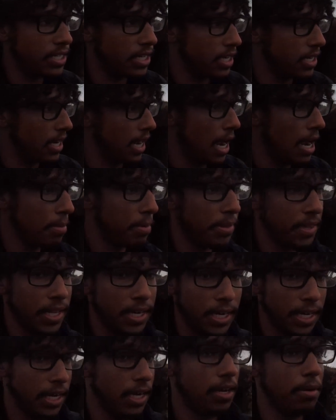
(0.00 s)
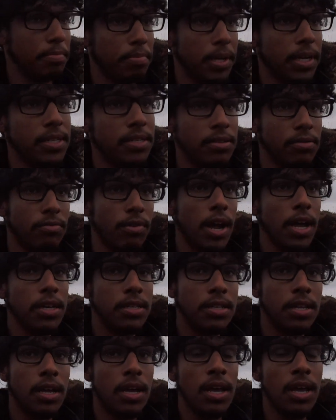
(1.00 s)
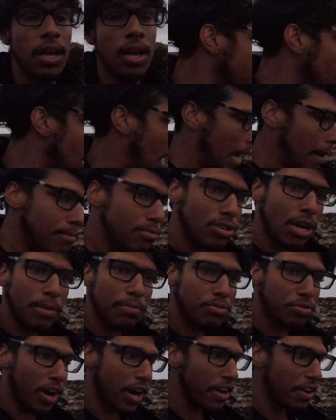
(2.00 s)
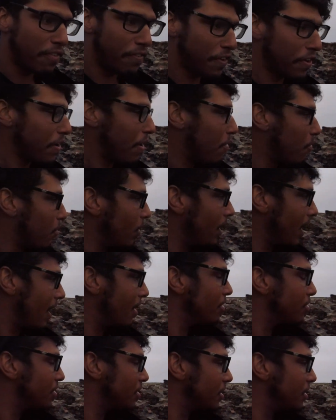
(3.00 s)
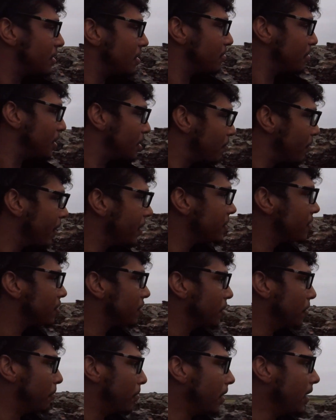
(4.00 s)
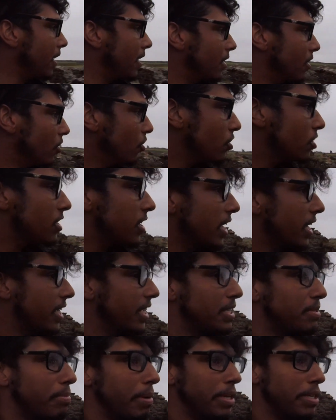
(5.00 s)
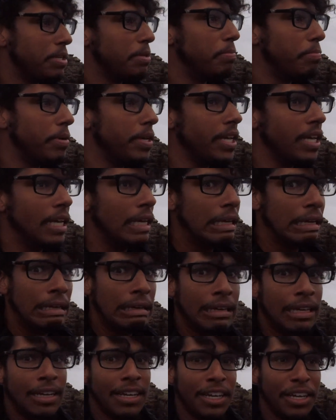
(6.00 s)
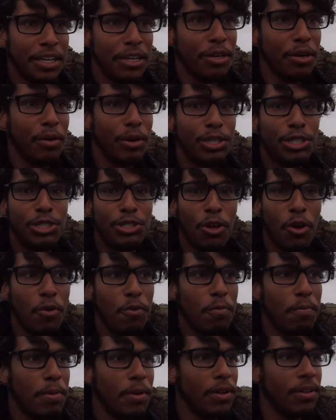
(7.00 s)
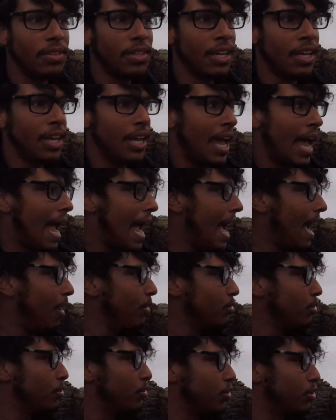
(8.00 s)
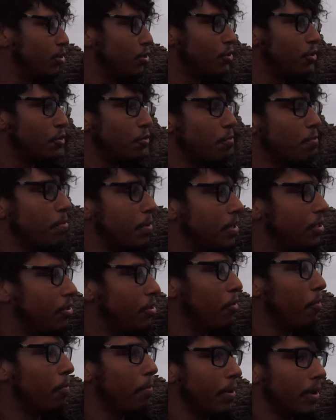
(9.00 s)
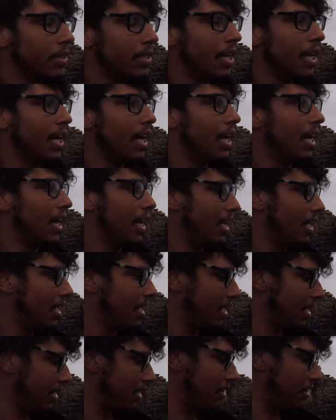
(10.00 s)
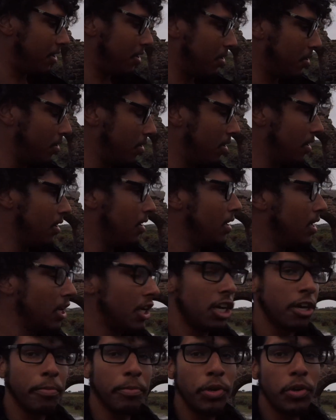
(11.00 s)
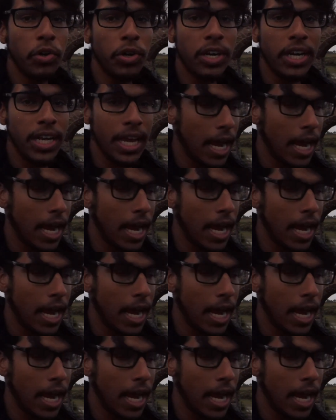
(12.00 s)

a time and they needed a place to rest. I'm trying to figure out what else these places could be. It looks like it's meant to be, you know, a stone-built house or a stone-built, you know, community